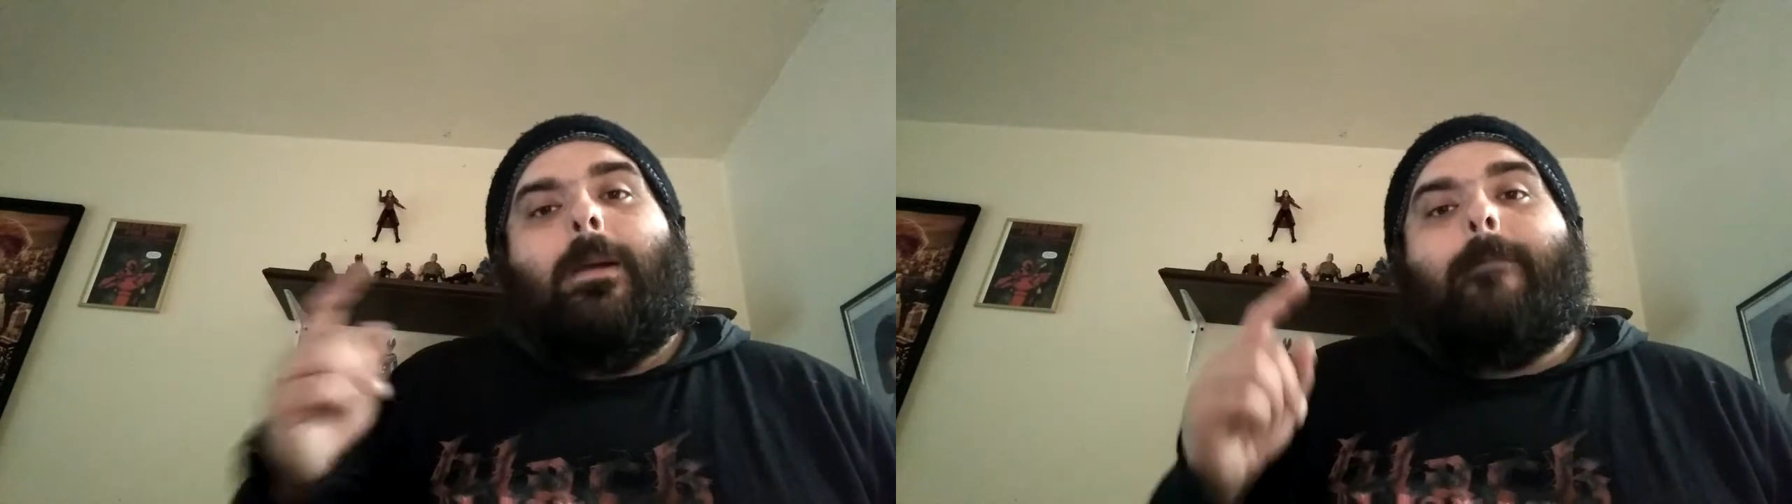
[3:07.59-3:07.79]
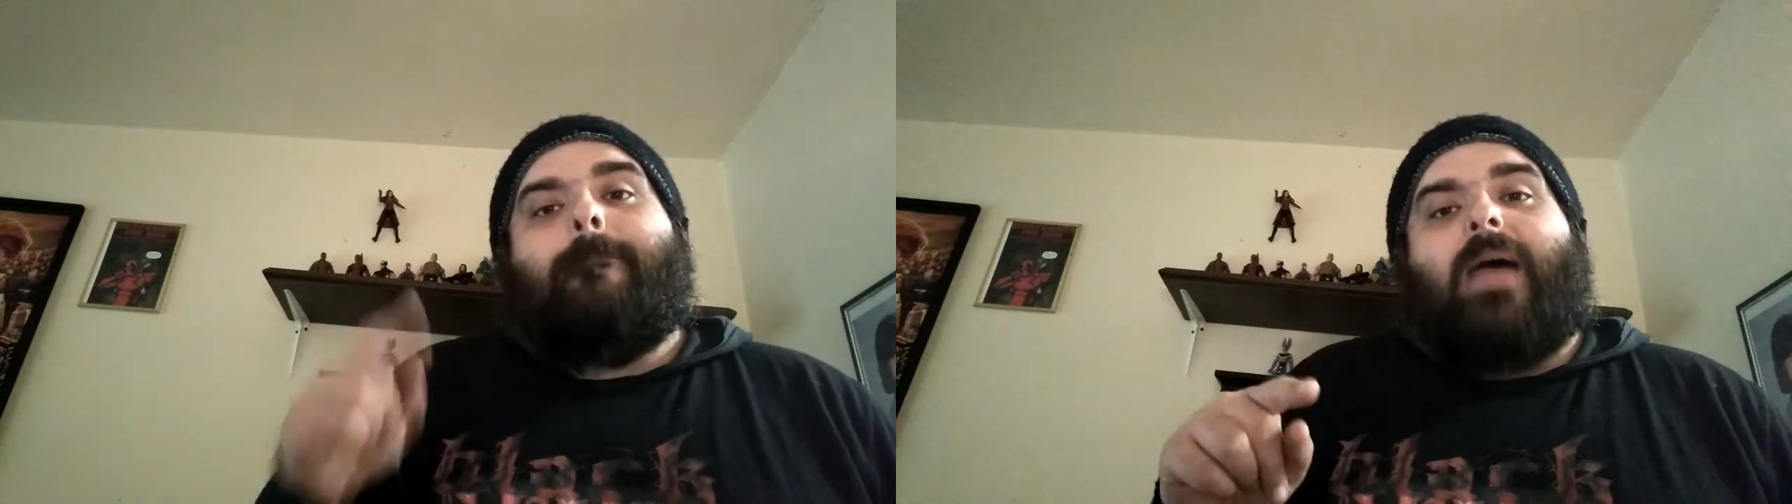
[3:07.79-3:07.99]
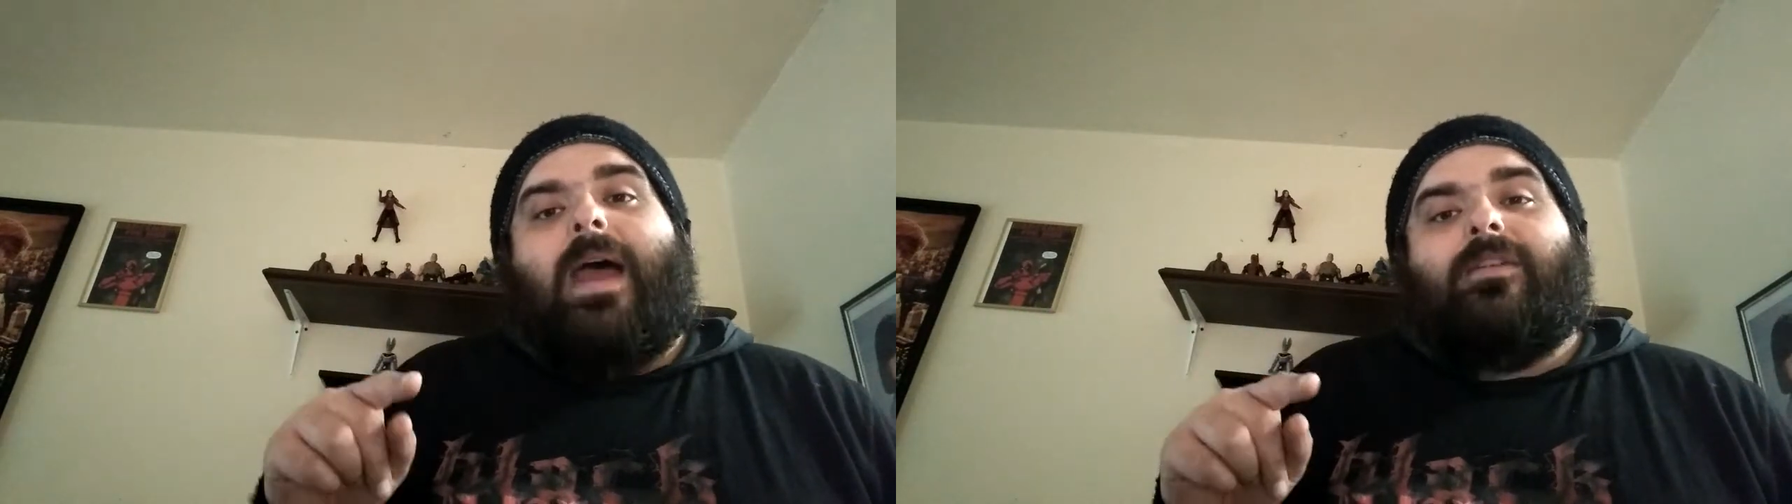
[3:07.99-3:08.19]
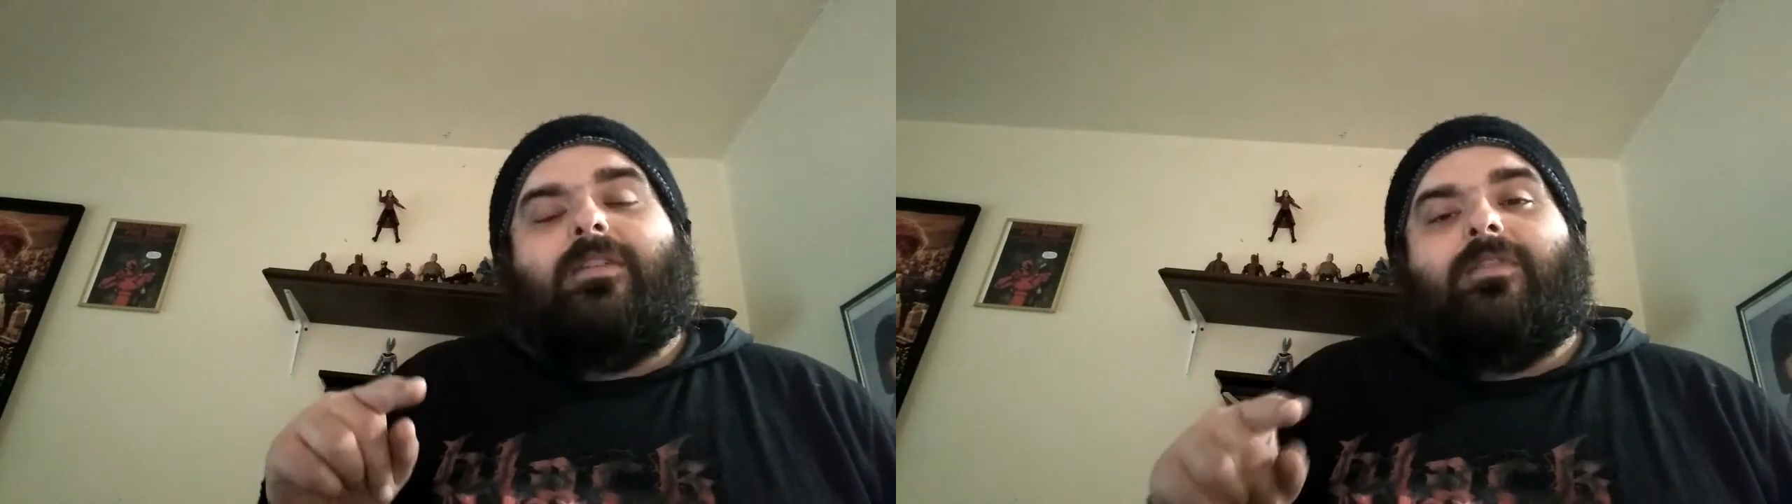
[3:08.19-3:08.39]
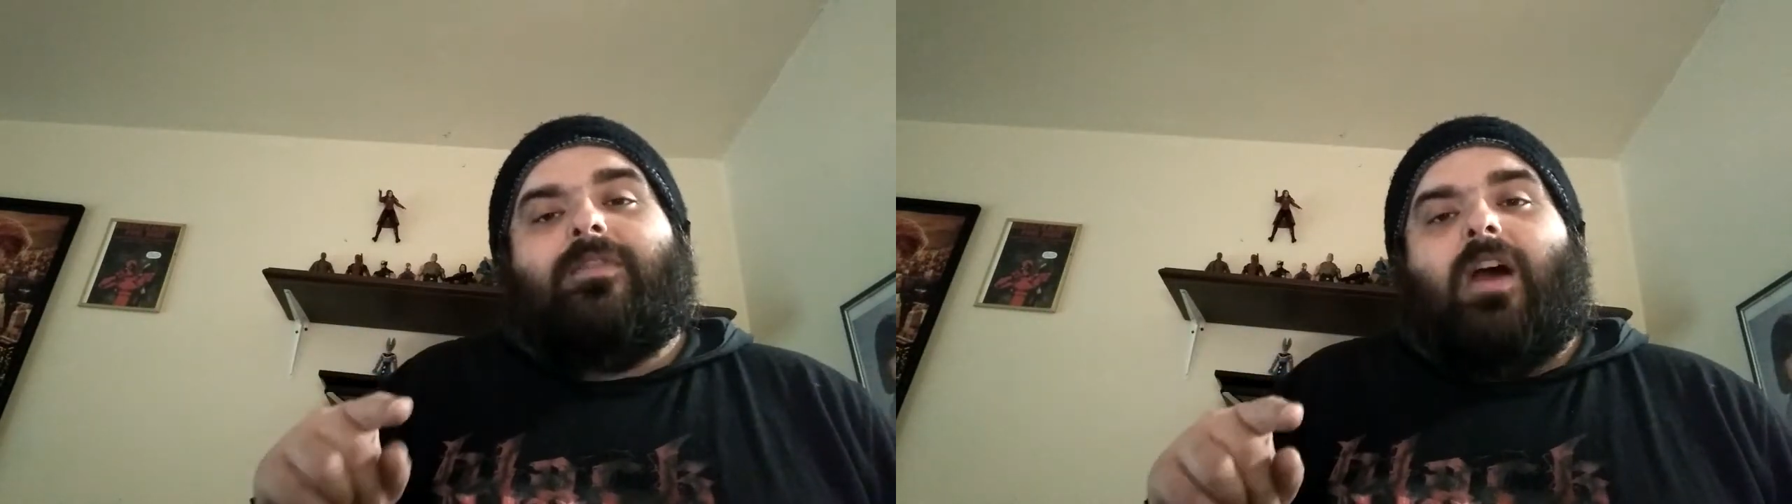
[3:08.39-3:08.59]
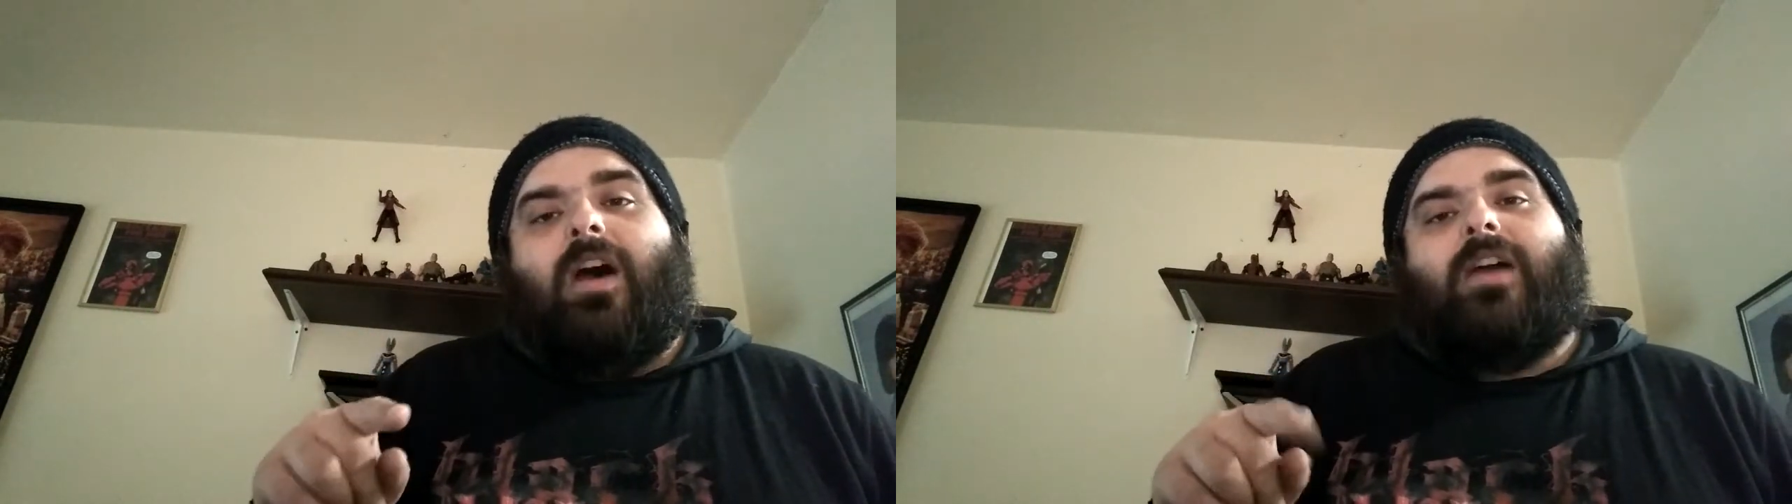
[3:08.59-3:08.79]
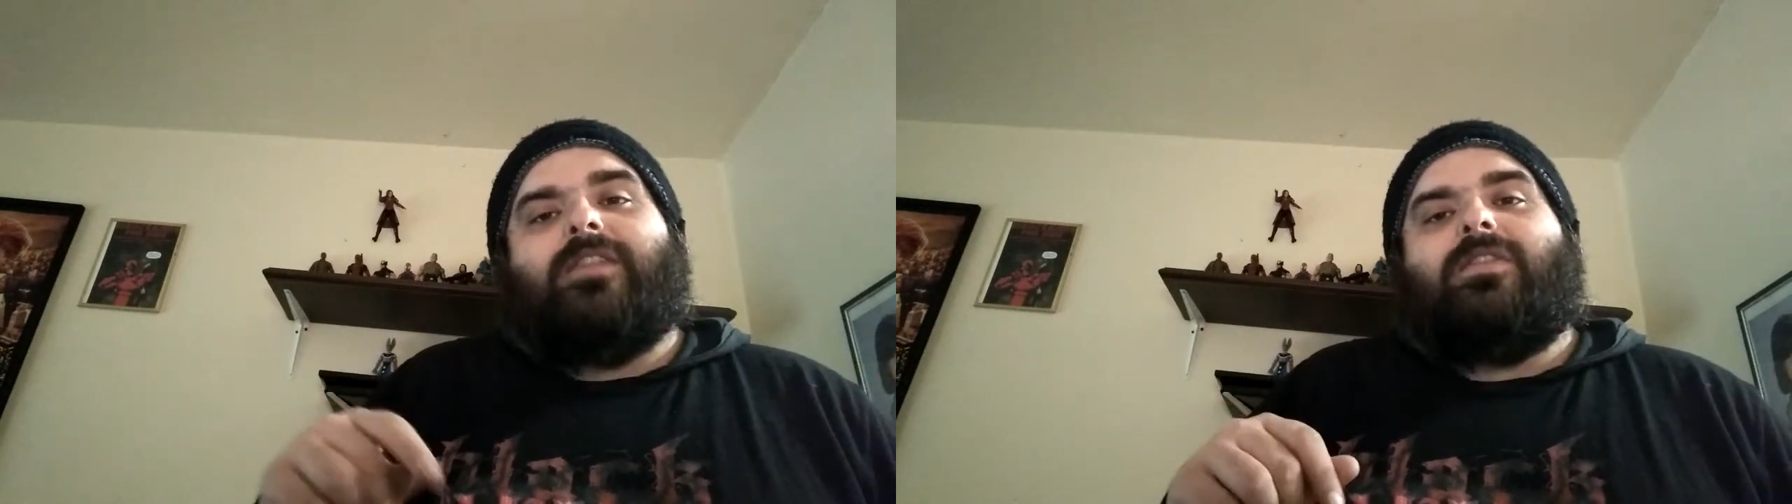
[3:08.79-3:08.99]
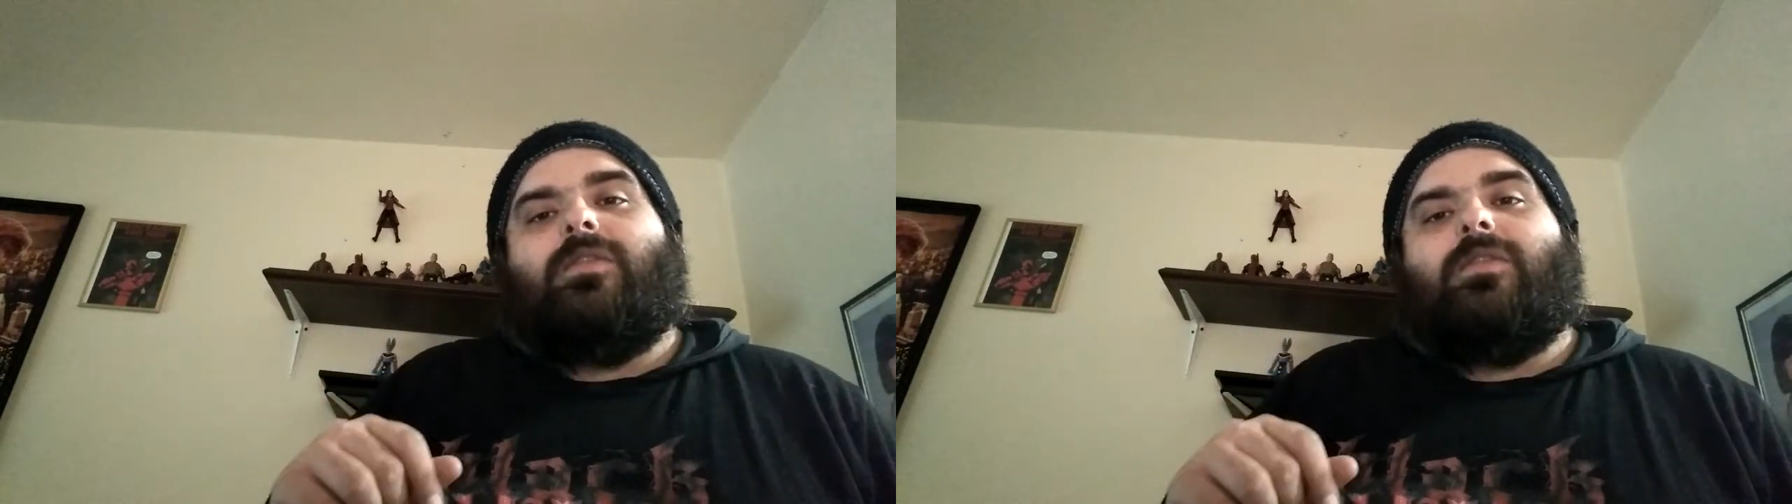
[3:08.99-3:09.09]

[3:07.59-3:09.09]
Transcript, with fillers: Battle of Gods,